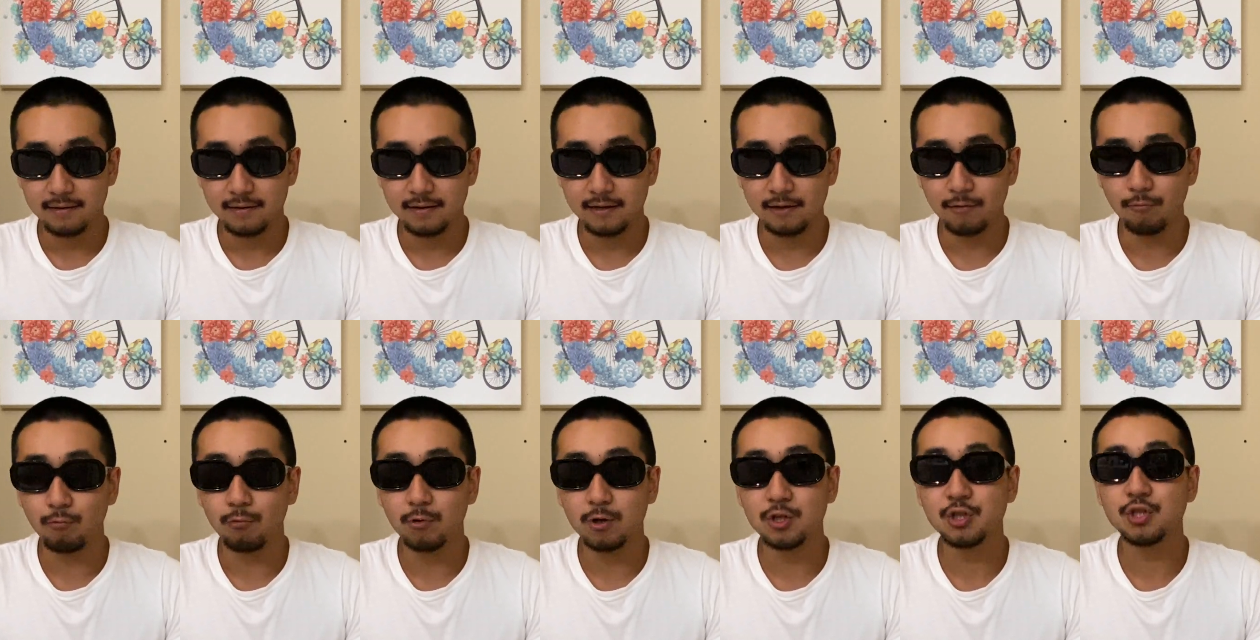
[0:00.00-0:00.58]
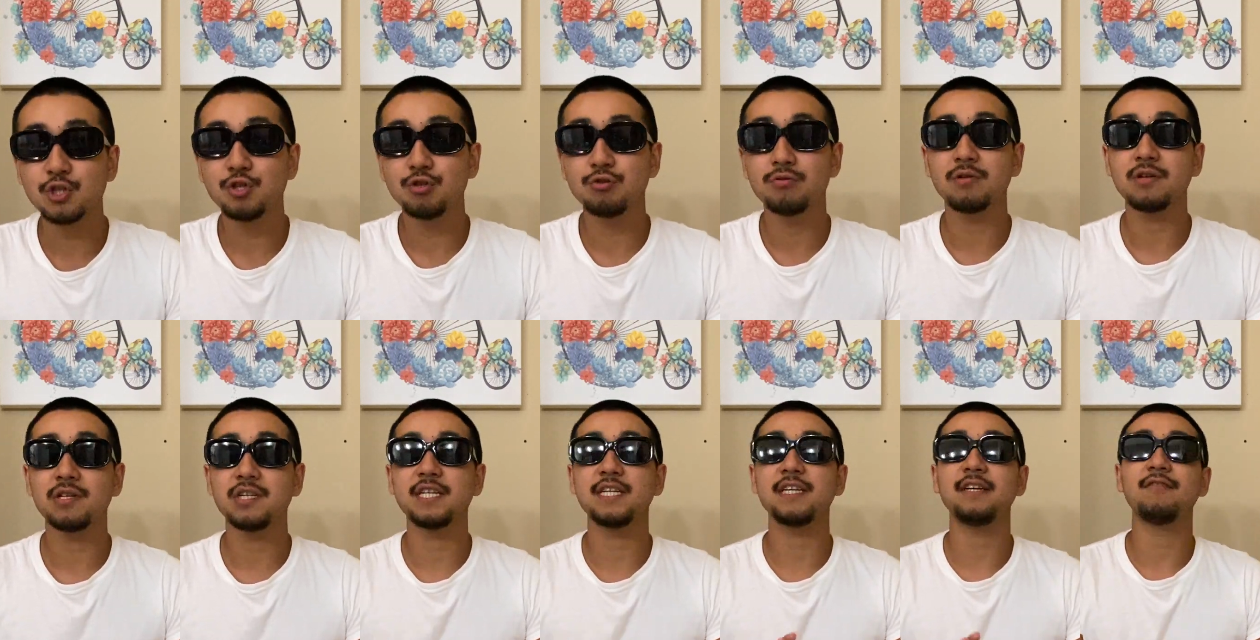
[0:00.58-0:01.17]
And once you
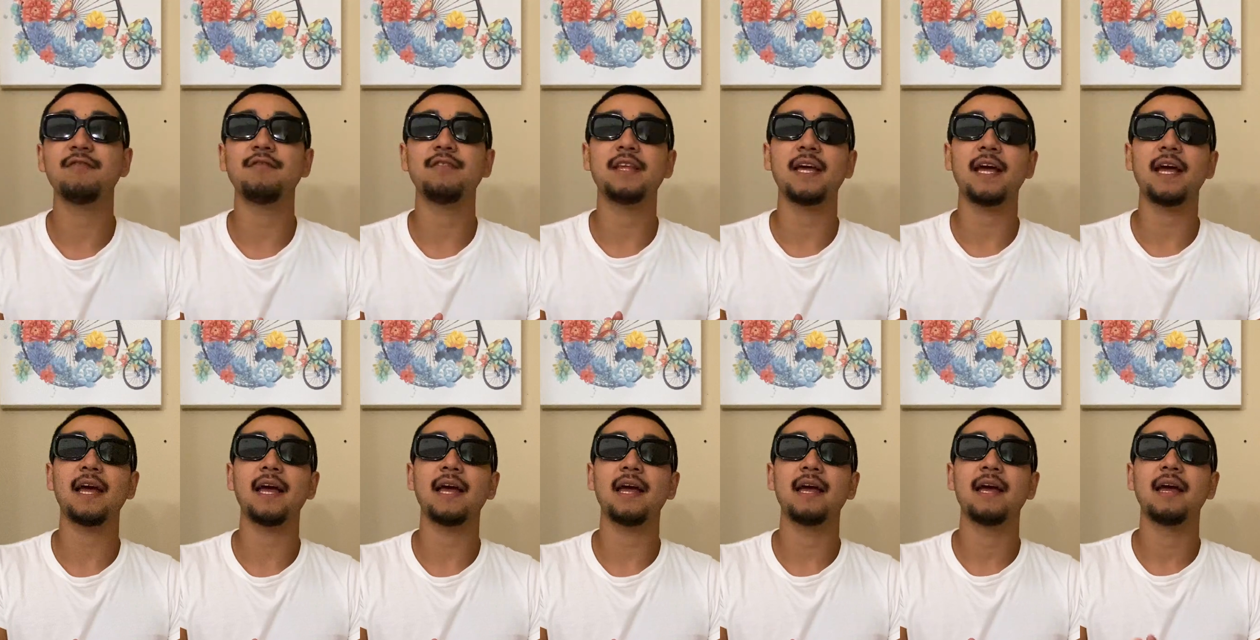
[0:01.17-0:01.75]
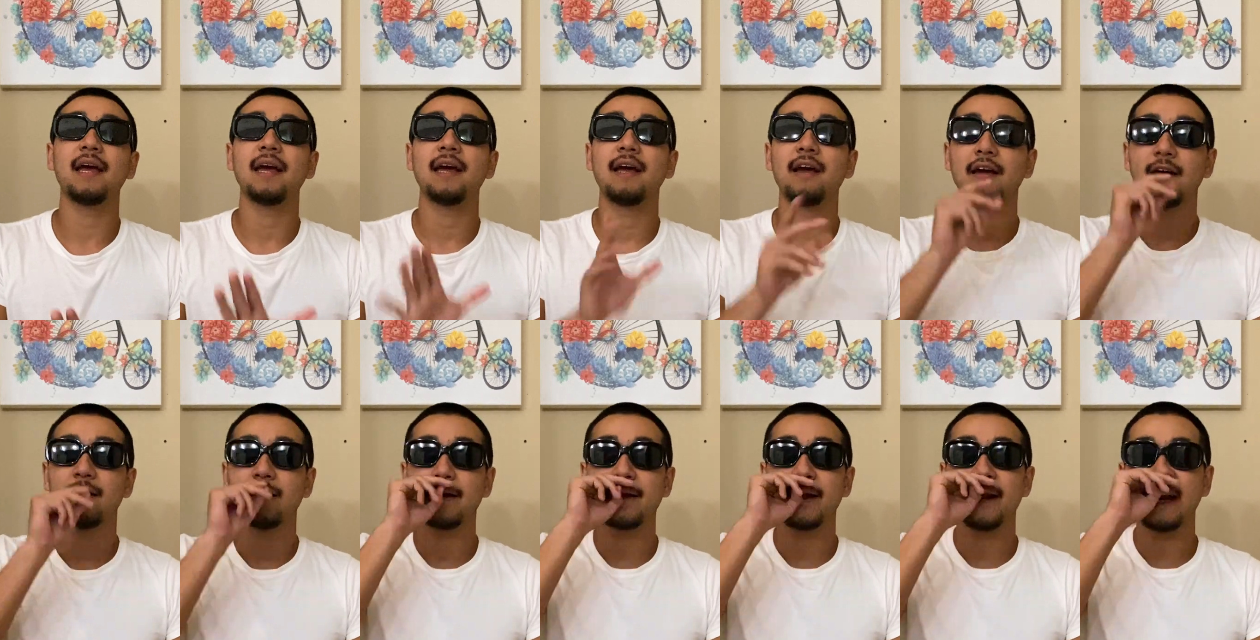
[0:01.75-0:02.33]
achieve that
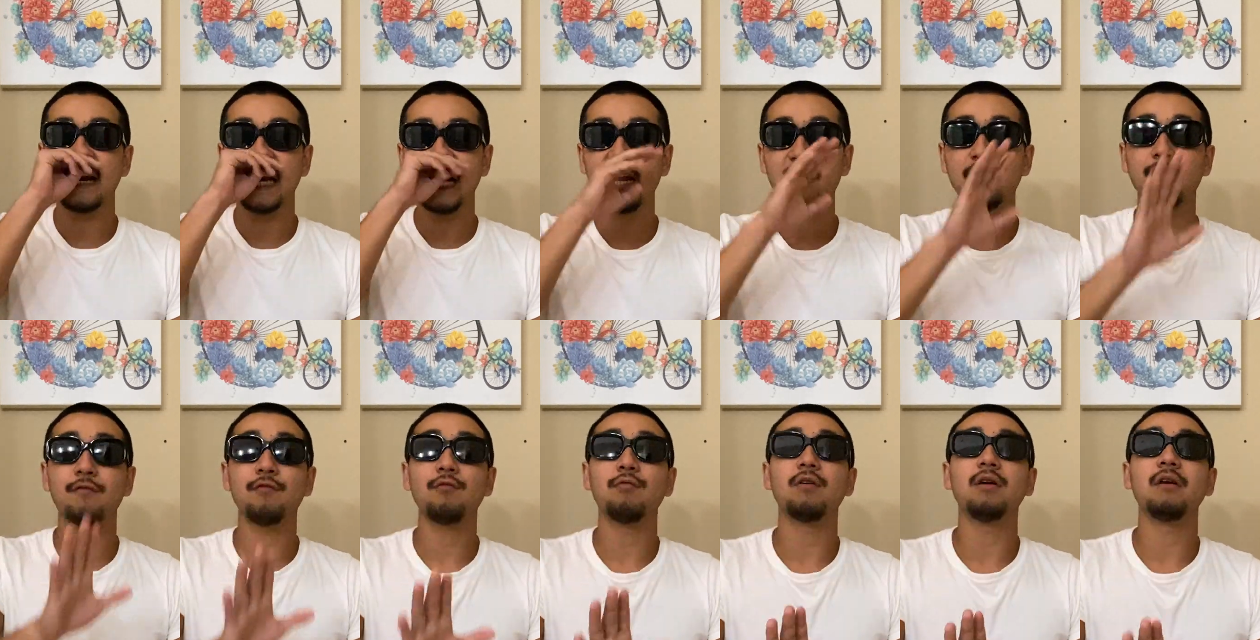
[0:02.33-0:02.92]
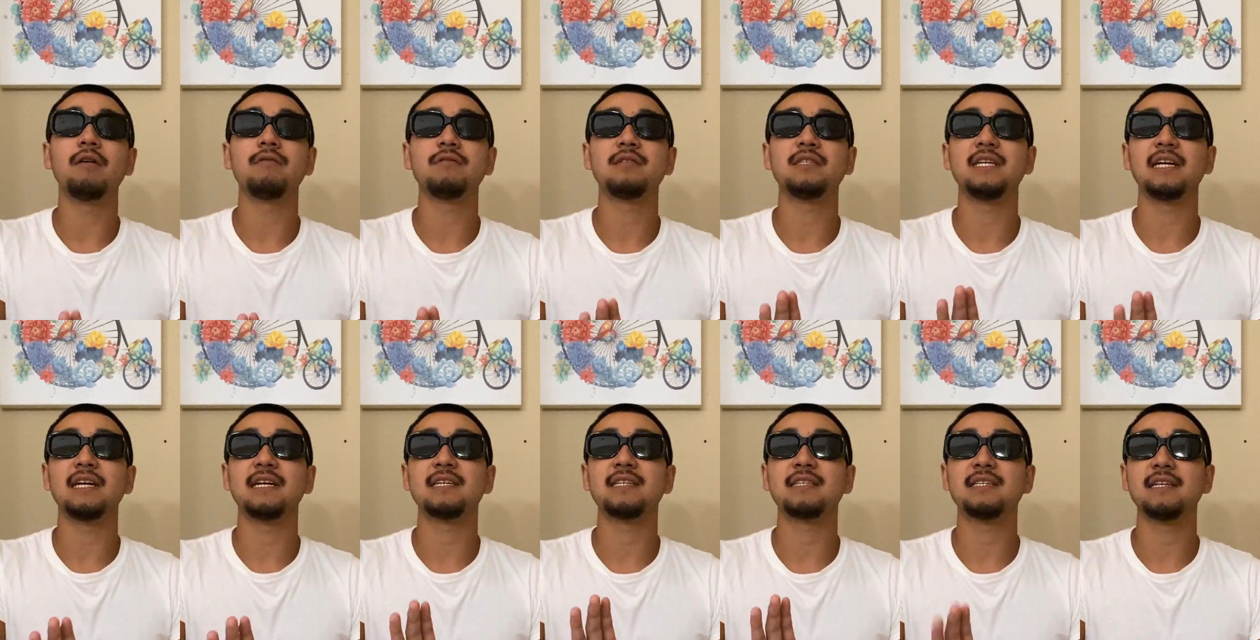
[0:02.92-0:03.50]
level of
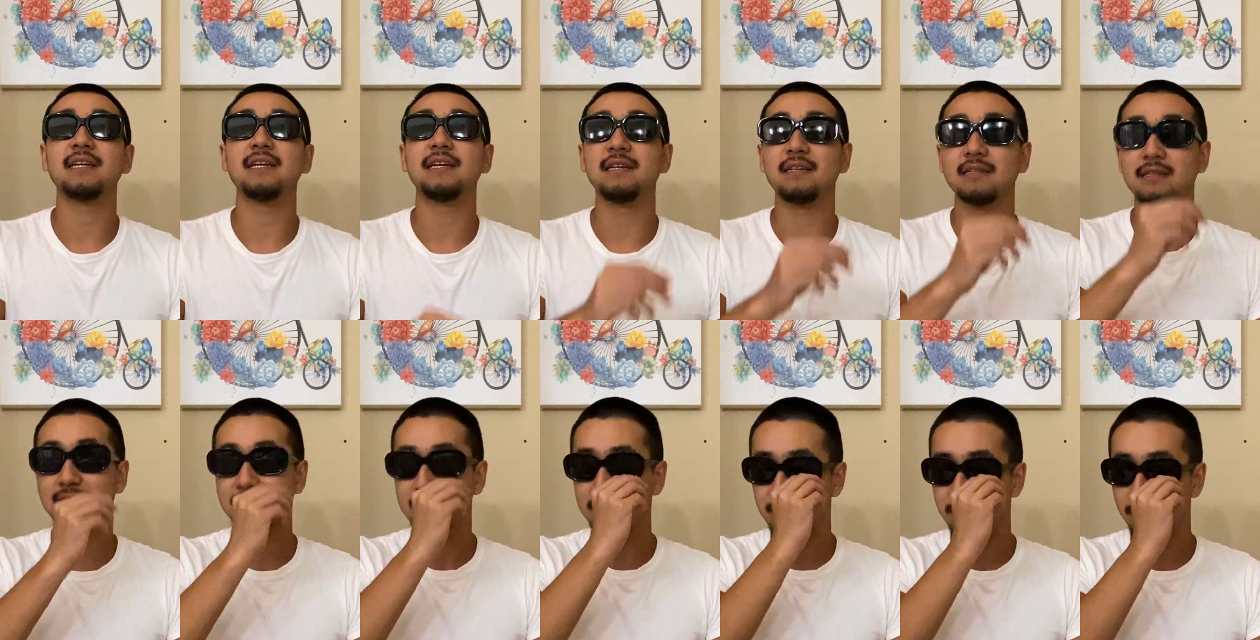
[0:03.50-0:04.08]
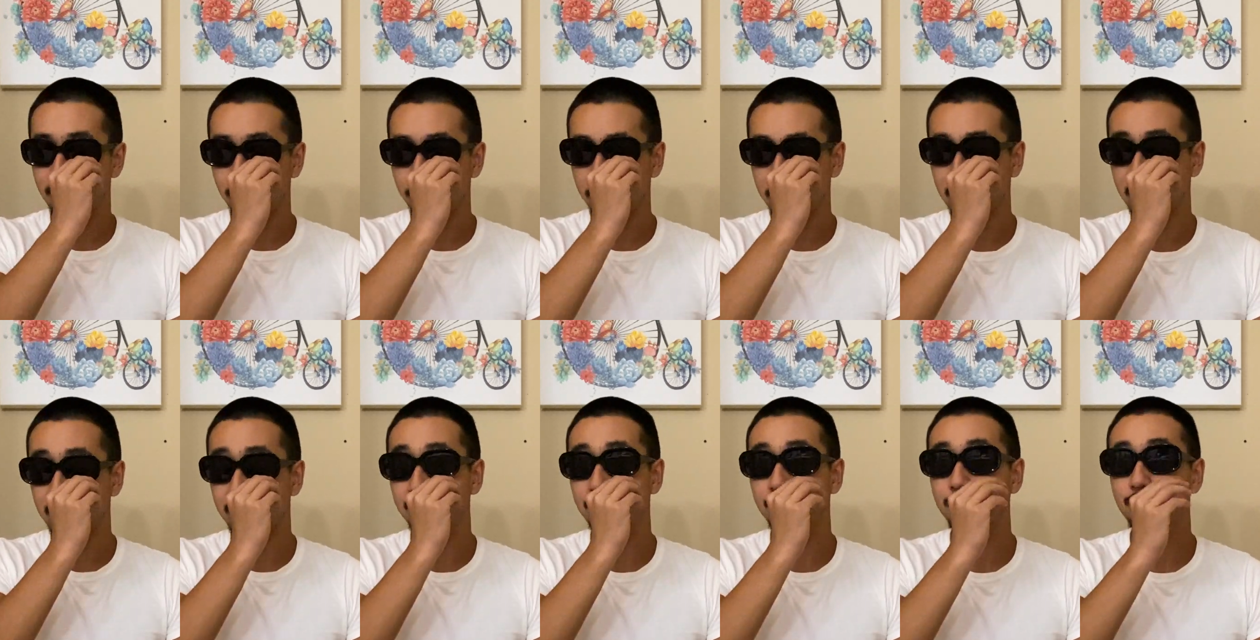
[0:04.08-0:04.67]
success,
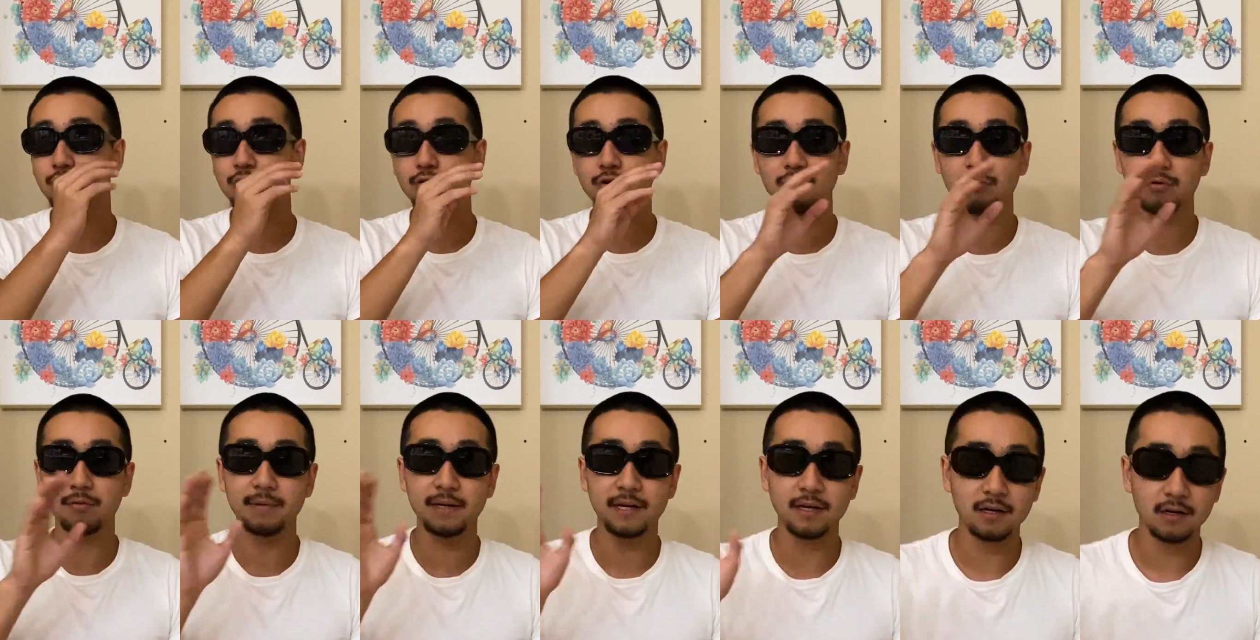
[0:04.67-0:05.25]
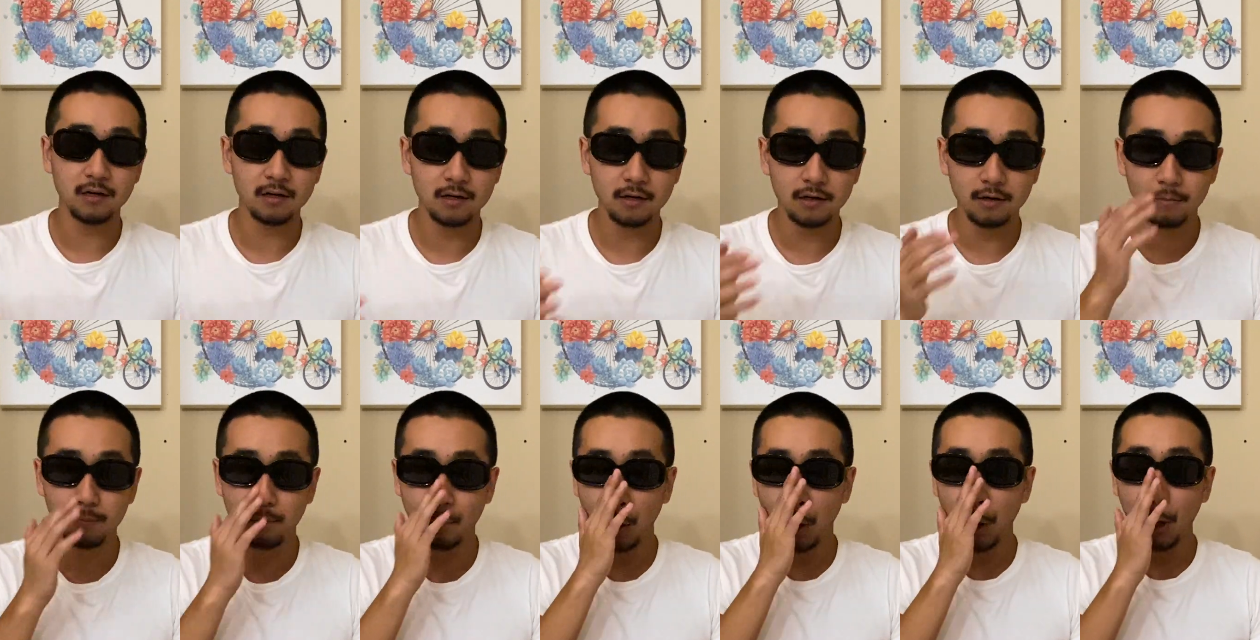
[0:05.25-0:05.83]
whatever who you want to
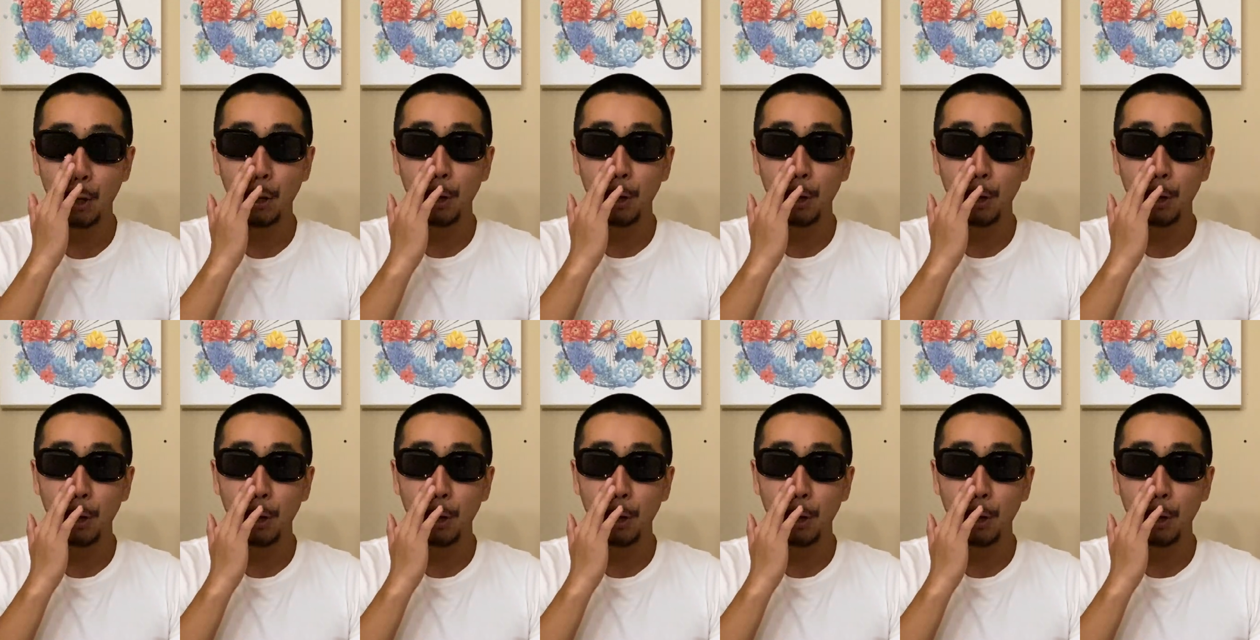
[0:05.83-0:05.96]
become,